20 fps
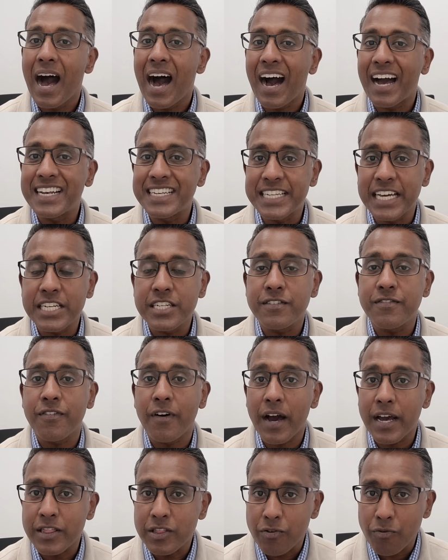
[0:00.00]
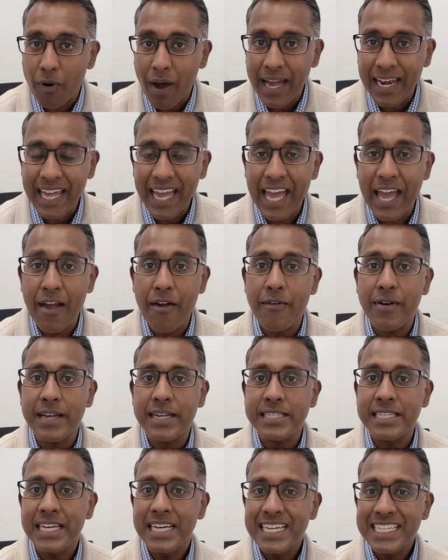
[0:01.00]
Identifying the right
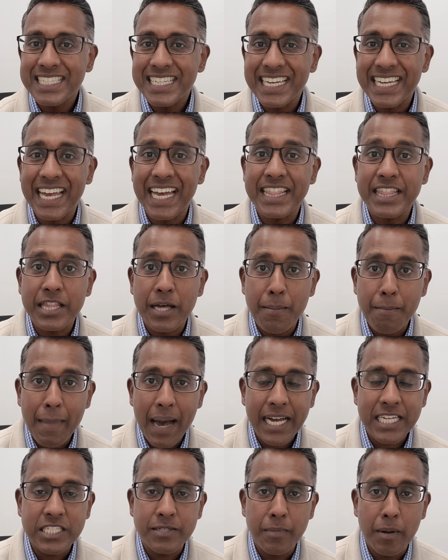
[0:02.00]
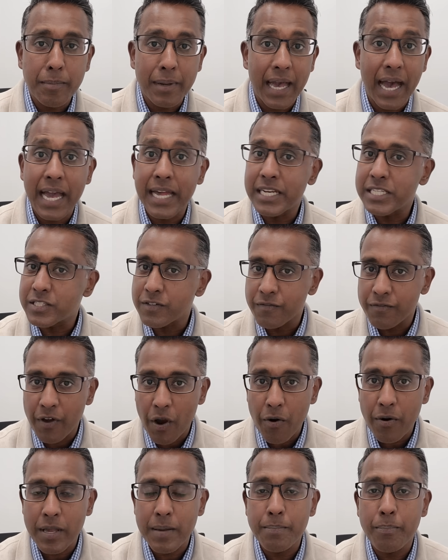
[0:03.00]
areas to get the maximum gain is a
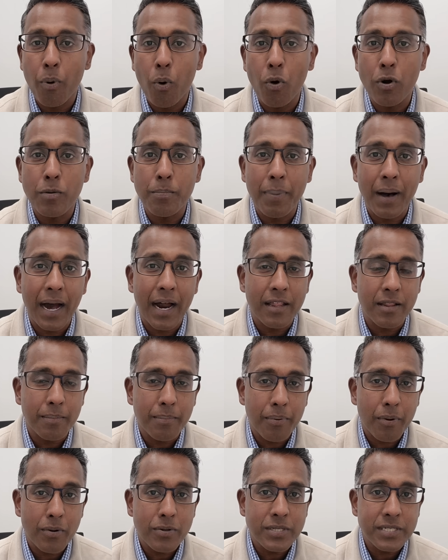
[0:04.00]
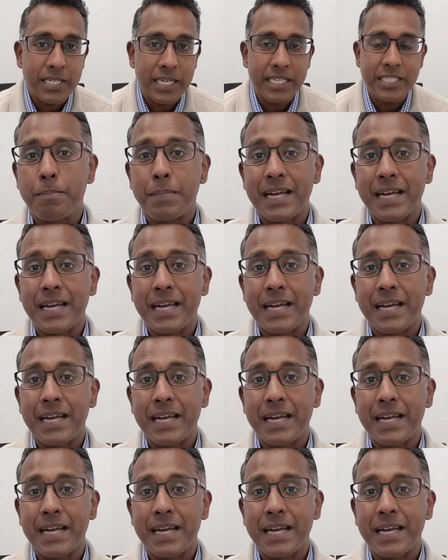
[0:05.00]
very important part of the process.